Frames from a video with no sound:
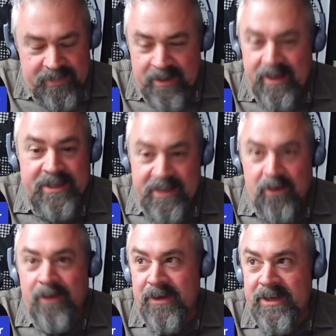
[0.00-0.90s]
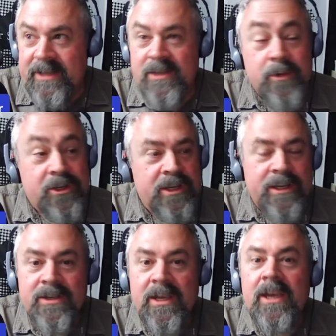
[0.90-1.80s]
as he often does, which
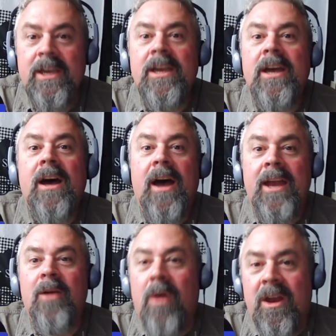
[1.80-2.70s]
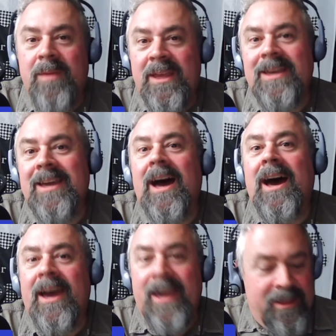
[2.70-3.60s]
is, I don't want to be the
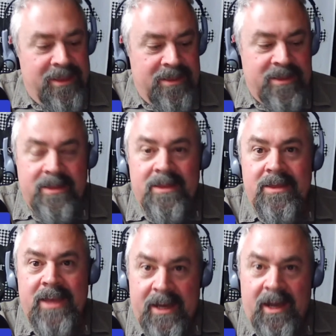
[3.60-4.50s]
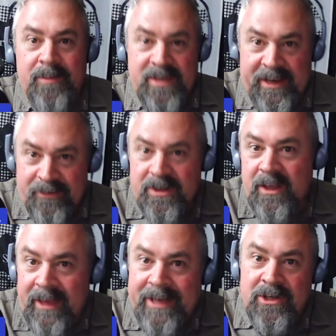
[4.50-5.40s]
guy that comes after the
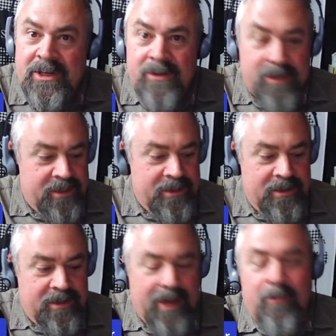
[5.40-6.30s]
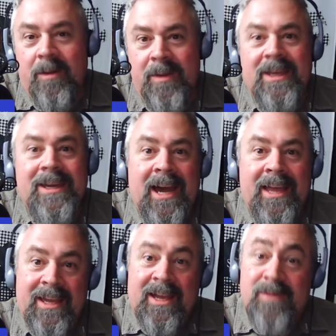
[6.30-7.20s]
legend. I want to be the guy
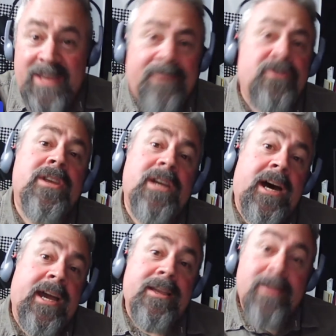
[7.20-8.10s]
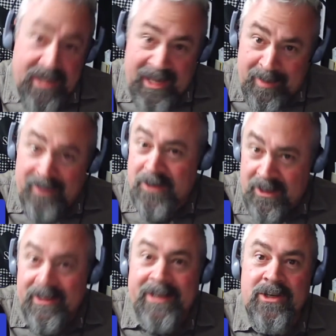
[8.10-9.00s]
that comes after the guy that came after the
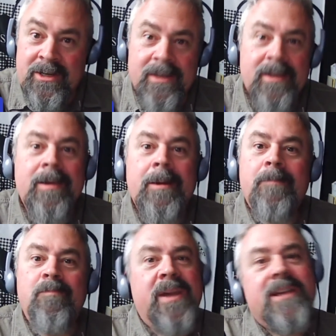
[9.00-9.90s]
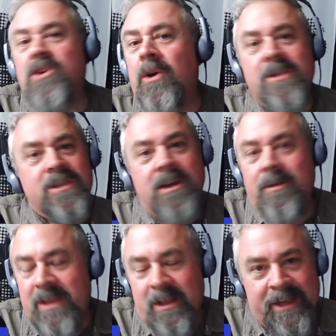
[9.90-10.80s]
legend, because no one's going to
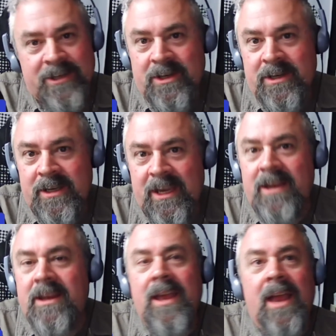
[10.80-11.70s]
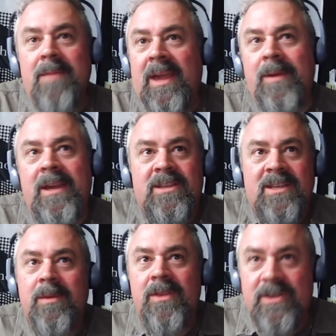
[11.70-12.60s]
be the legend. And maybe
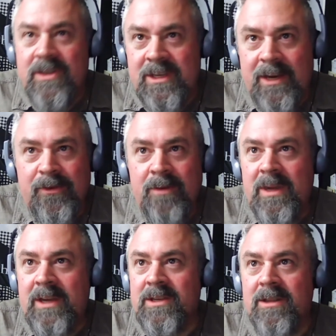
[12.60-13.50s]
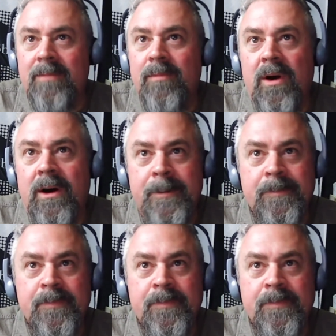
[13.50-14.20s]
some of this is different because Limbaugh